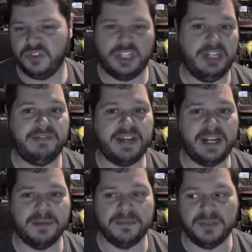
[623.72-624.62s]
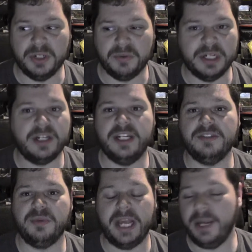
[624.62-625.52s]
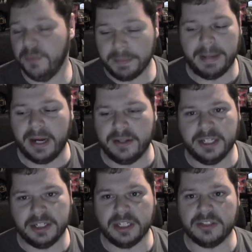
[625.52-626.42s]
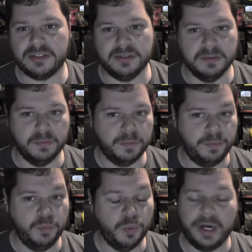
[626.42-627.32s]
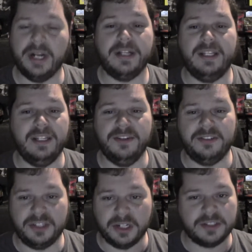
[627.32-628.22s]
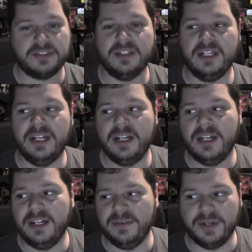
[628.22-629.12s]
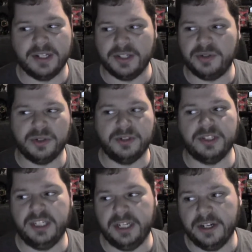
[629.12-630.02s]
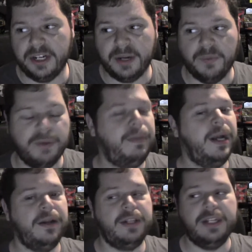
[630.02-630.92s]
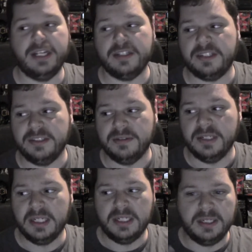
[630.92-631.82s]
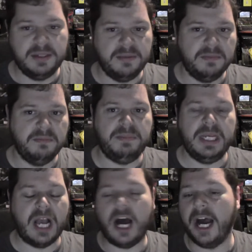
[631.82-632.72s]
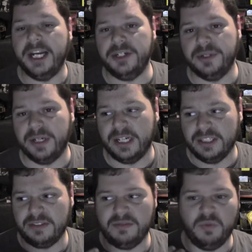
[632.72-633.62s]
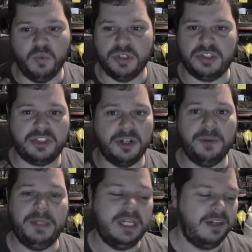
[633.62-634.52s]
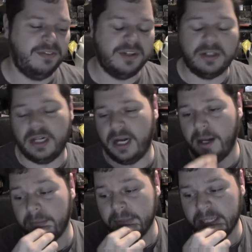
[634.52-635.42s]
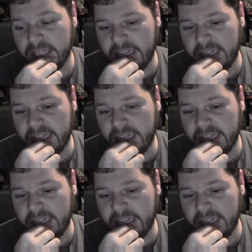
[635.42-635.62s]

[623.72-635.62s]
seeing fandom, you know, realize, hey, we're better than this. We're not these jerks. We're not the trolls on the internet. We're better than this. And be kind to her and was so meaningful. Um,